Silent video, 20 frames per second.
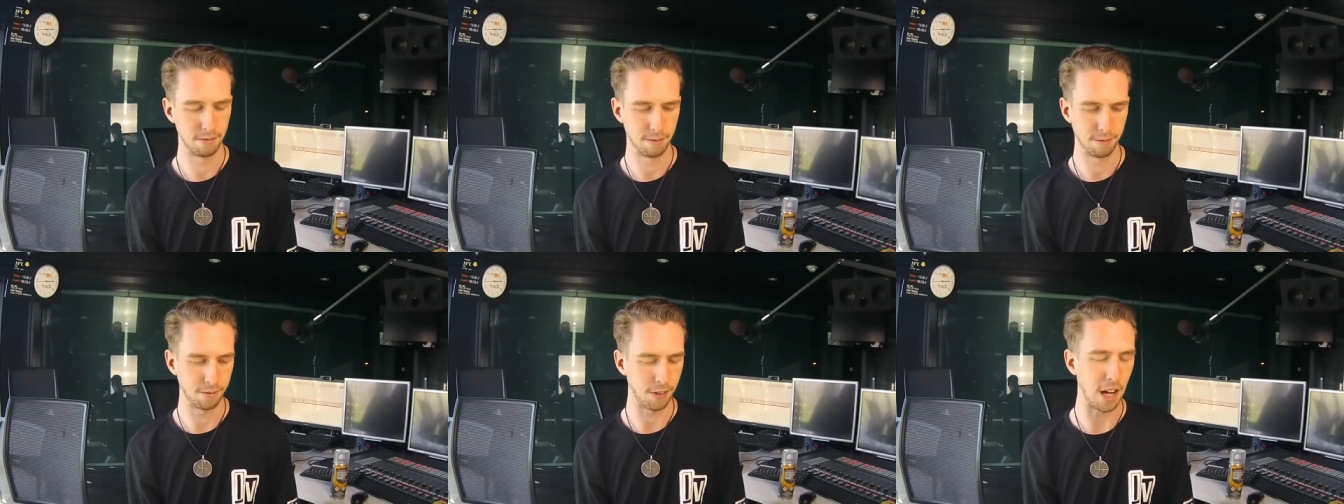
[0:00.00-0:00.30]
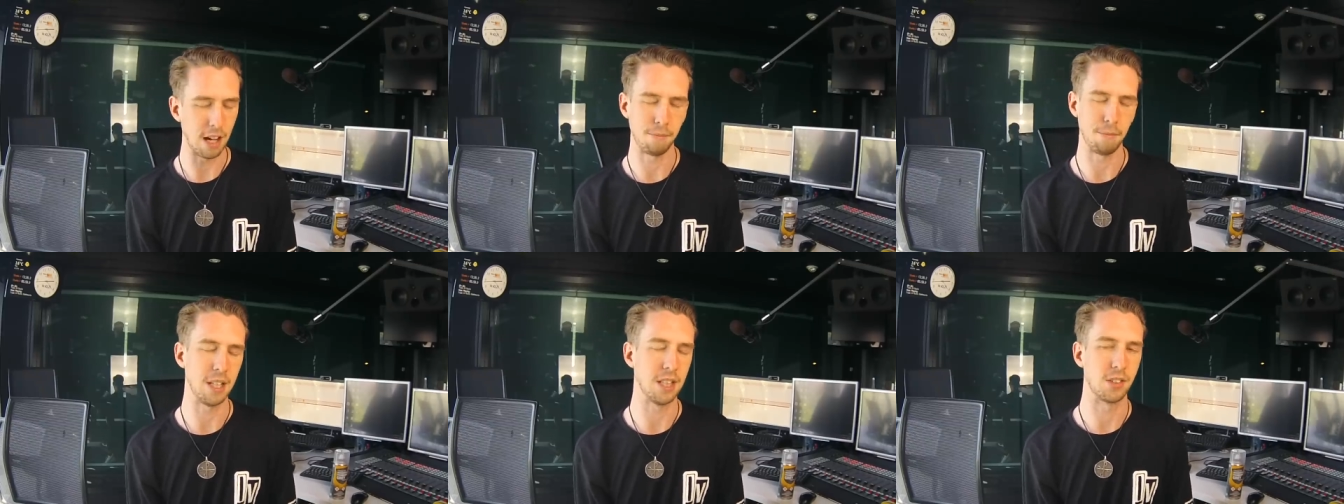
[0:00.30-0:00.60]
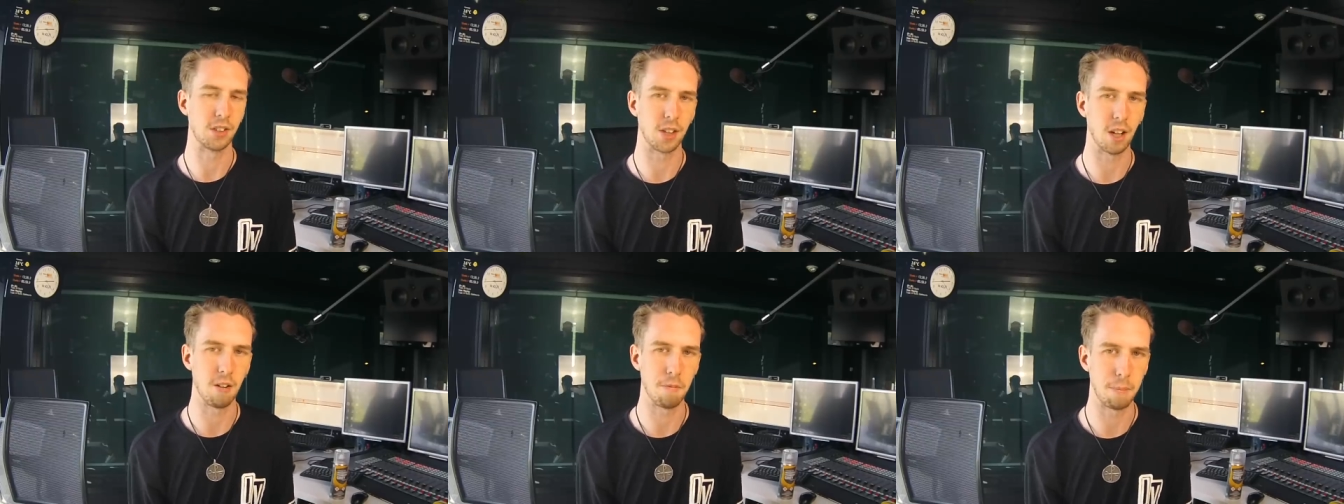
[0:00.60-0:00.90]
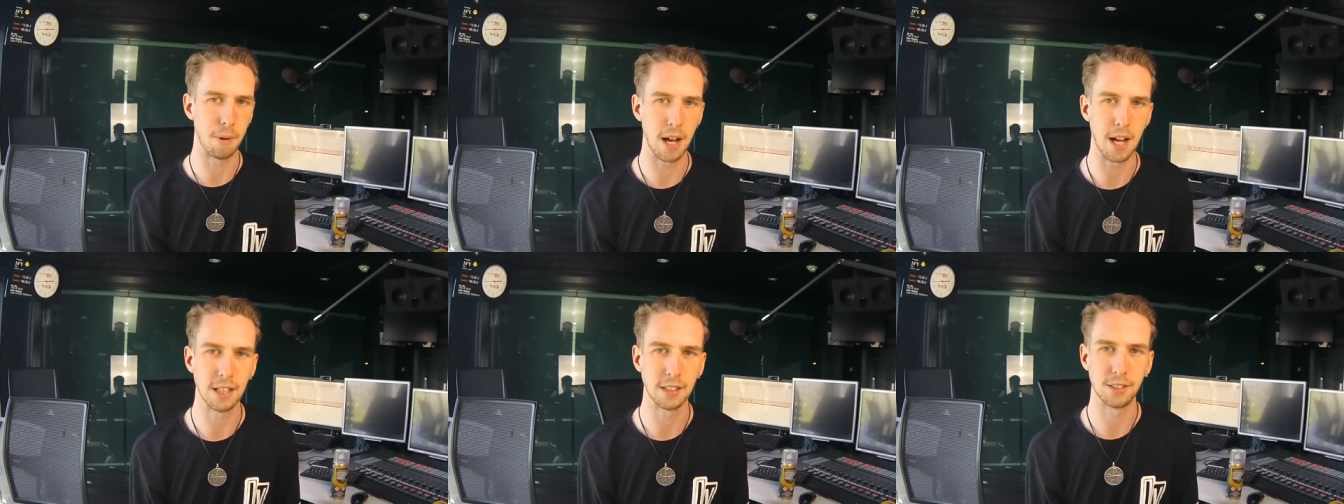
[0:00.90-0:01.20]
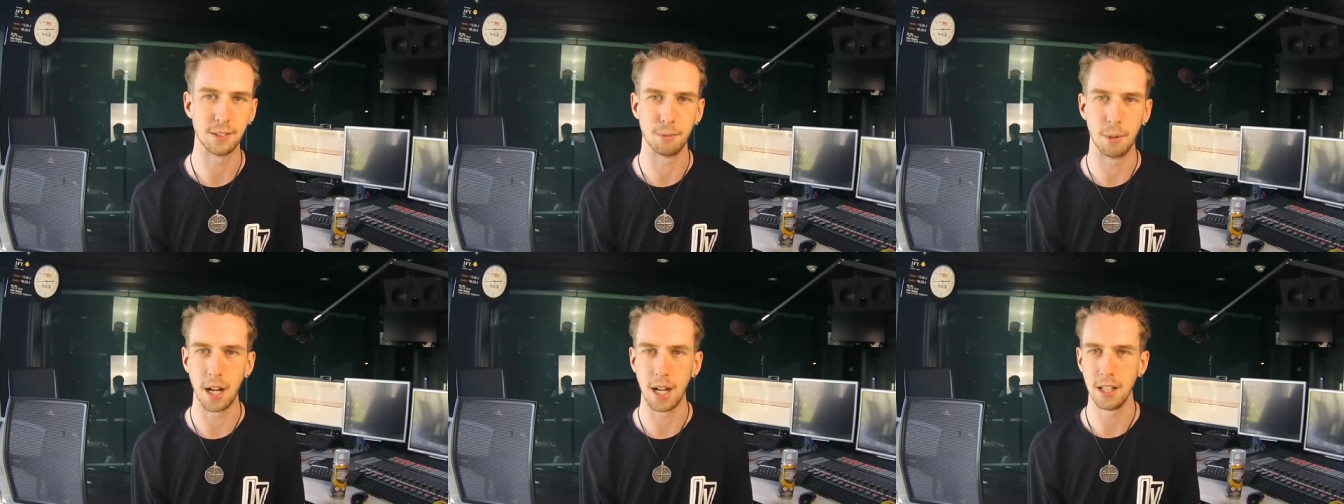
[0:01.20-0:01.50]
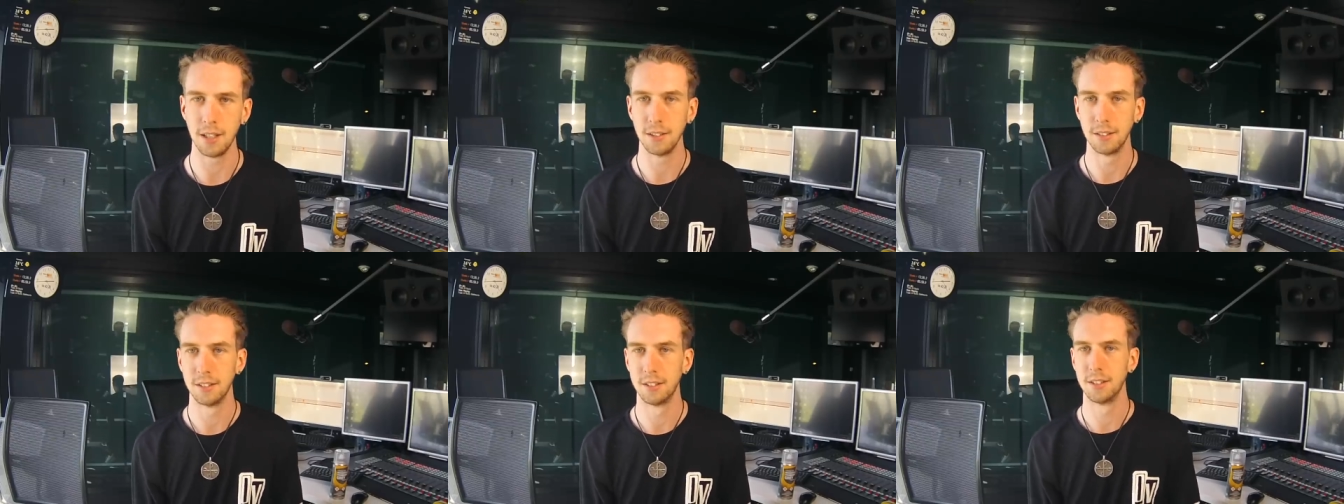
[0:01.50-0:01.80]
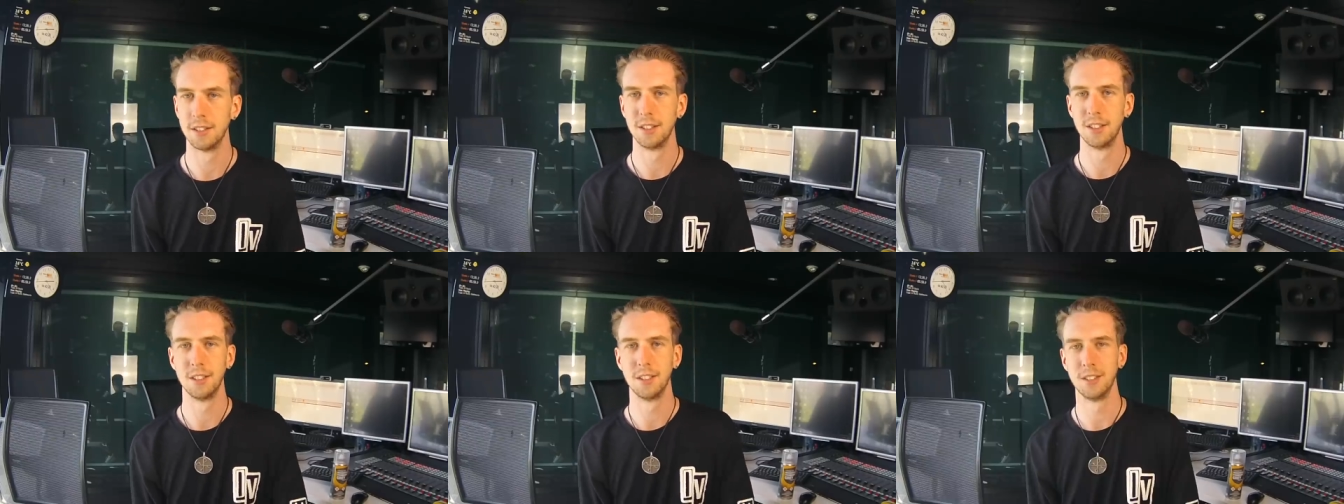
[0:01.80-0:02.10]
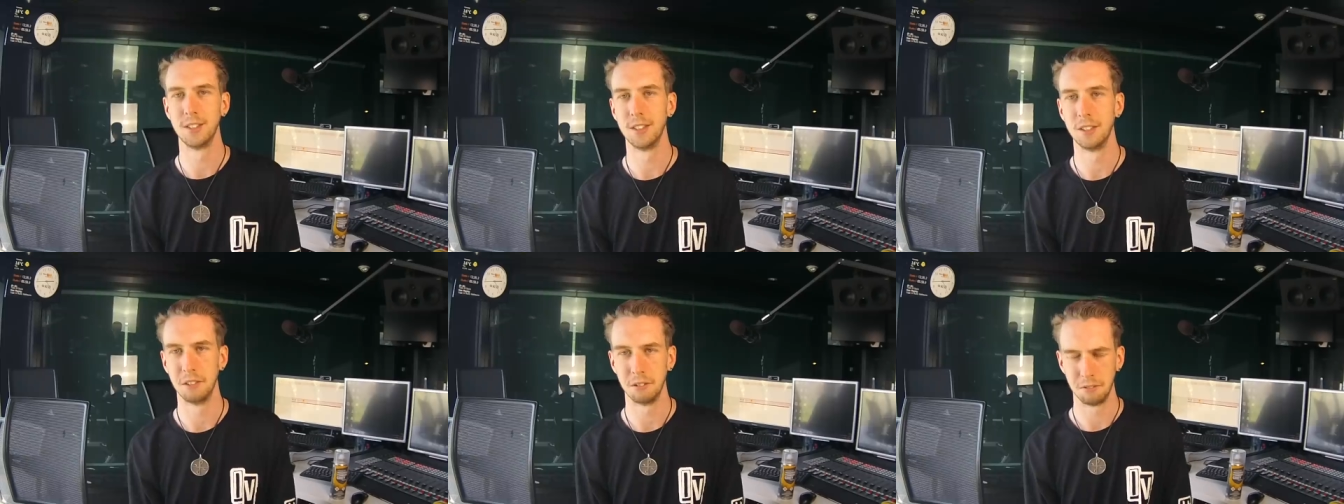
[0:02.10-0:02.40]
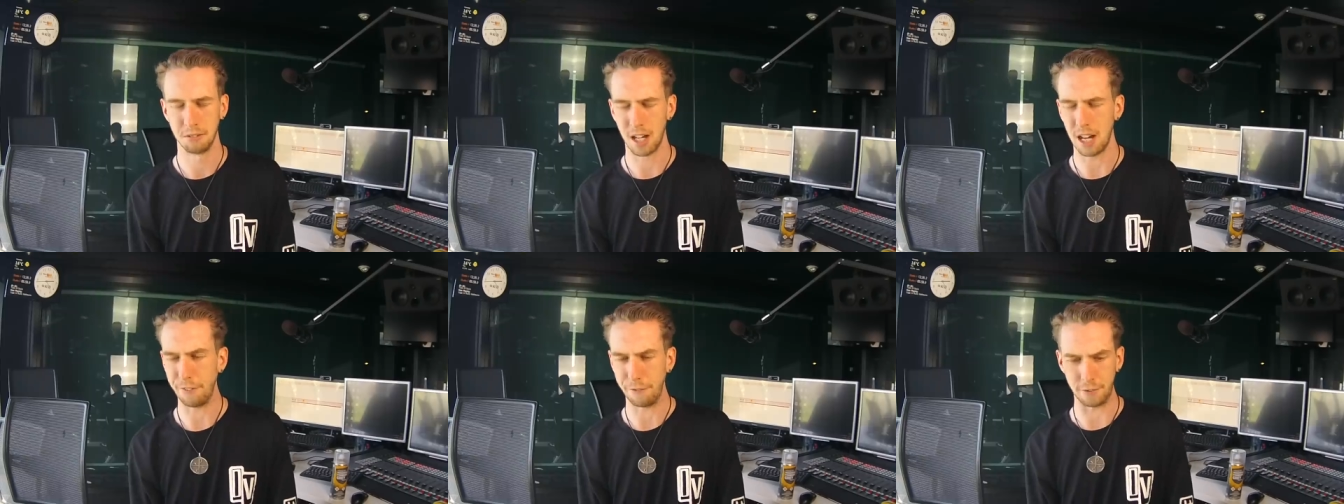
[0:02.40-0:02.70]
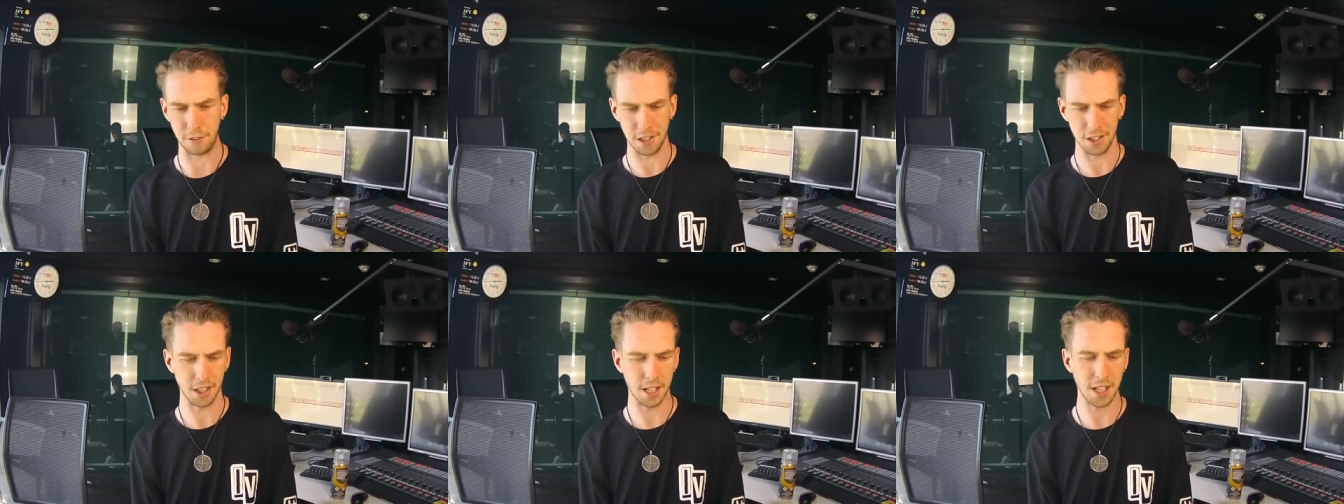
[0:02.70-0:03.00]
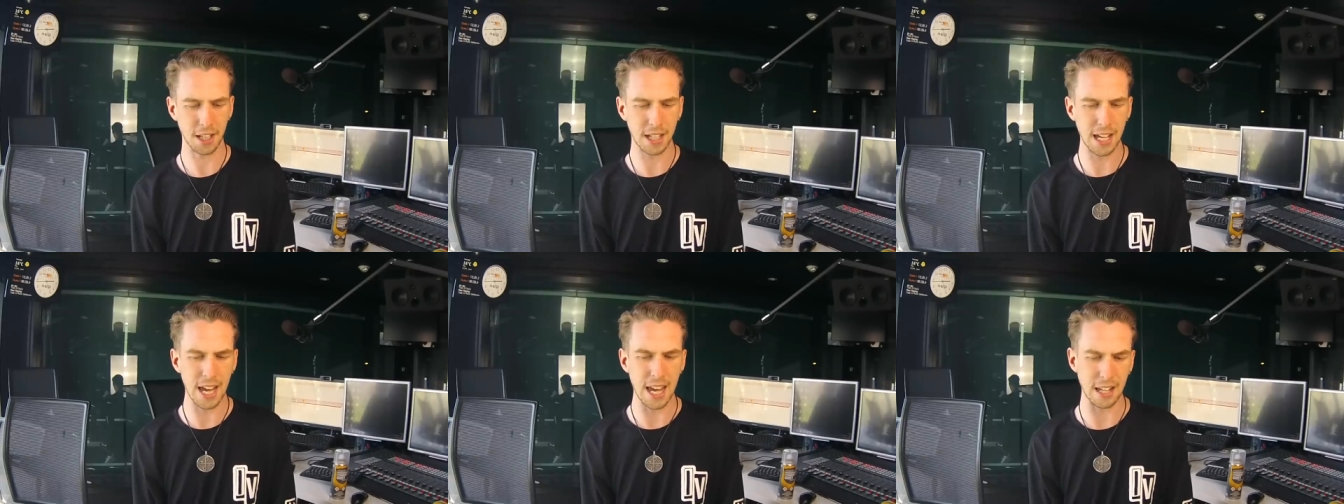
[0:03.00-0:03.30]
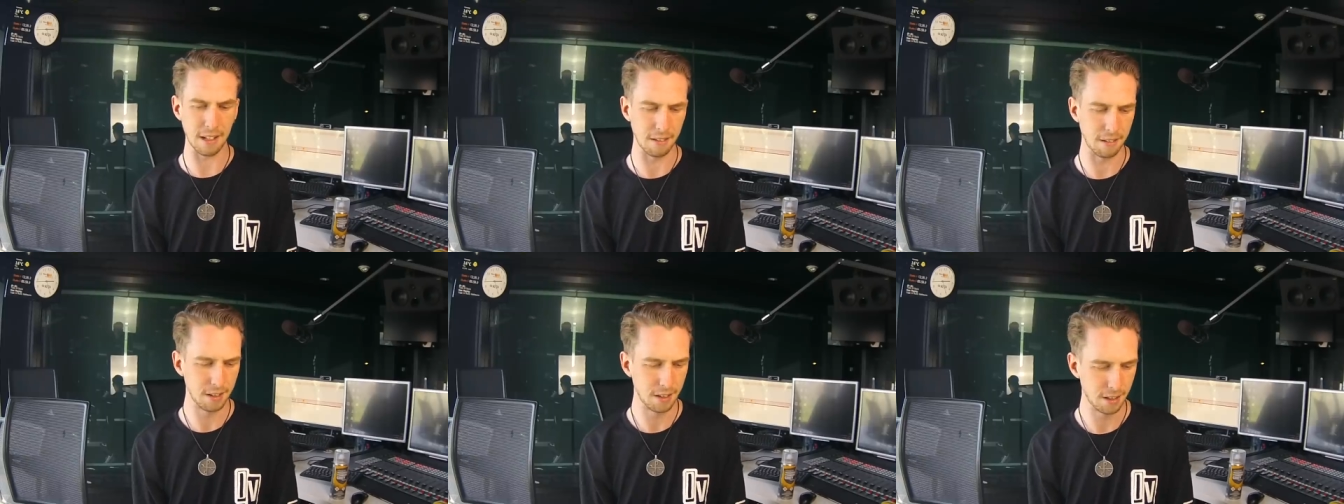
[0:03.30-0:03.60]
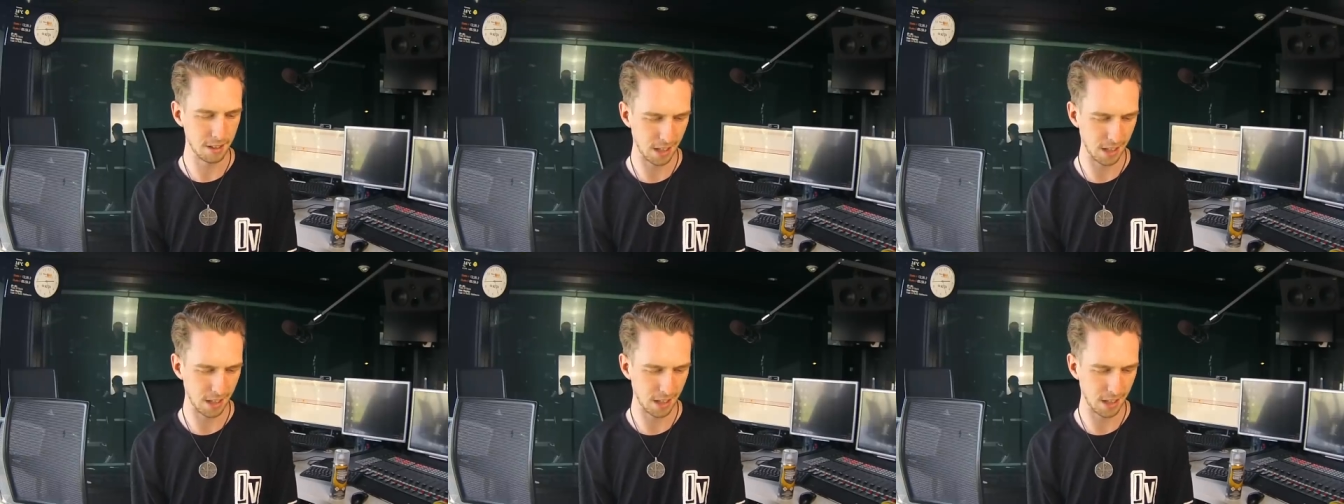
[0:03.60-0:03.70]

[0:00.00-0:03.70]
Five minutes go past, right? I feel it again.